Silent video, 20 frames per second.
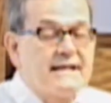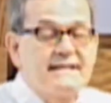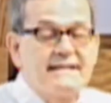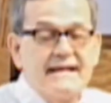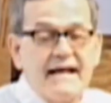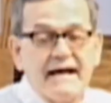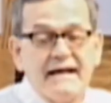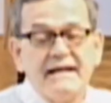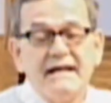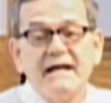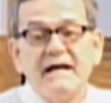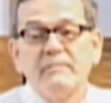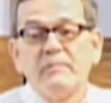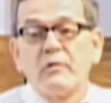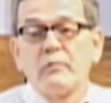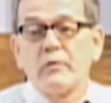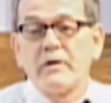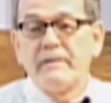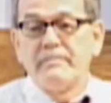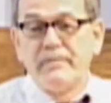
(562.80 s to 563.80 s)
I sent
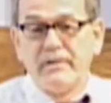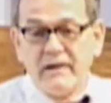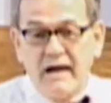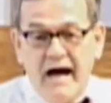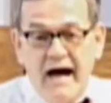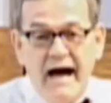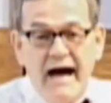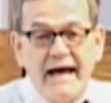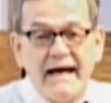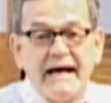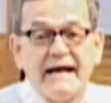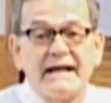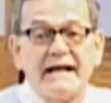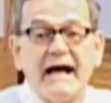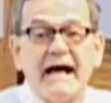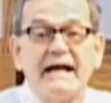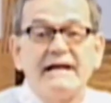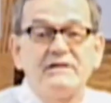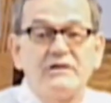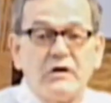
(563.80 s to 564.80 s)
him a reply,
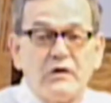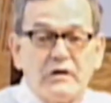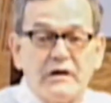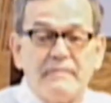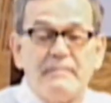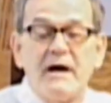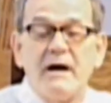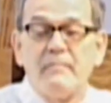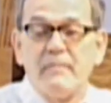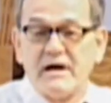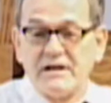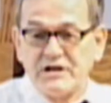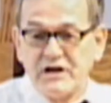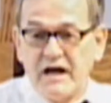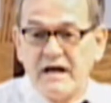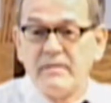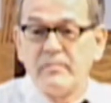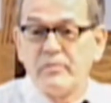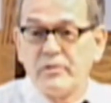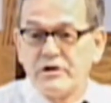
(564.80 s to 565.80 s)
and I told him how
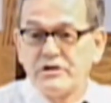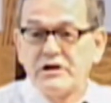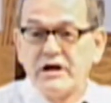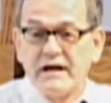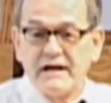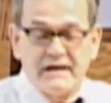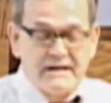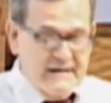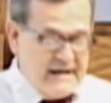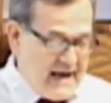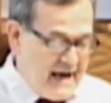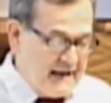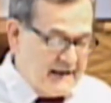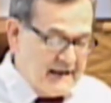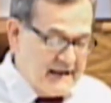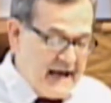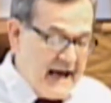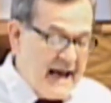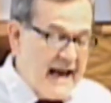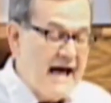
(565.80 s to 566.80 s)
much I appreciated
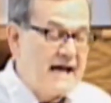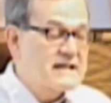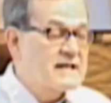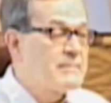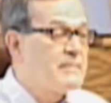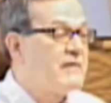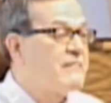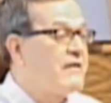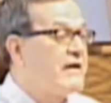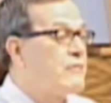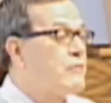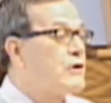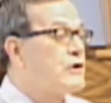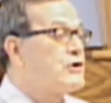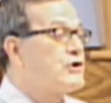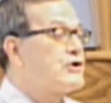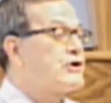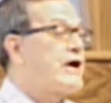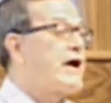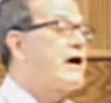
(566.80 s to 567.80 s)
that, and I asked
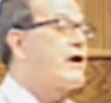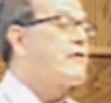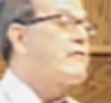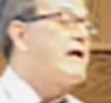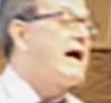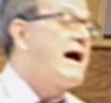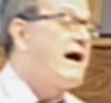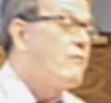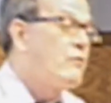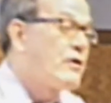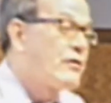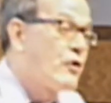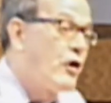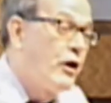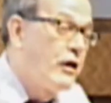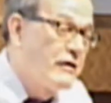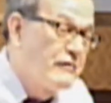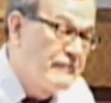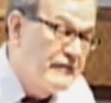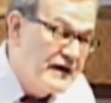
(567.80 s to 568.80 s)
him to share that
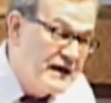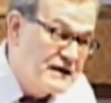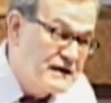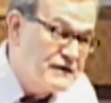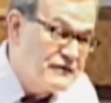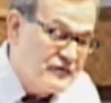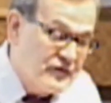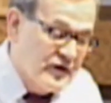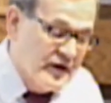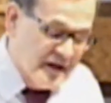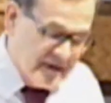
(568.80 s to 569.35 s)
with all of his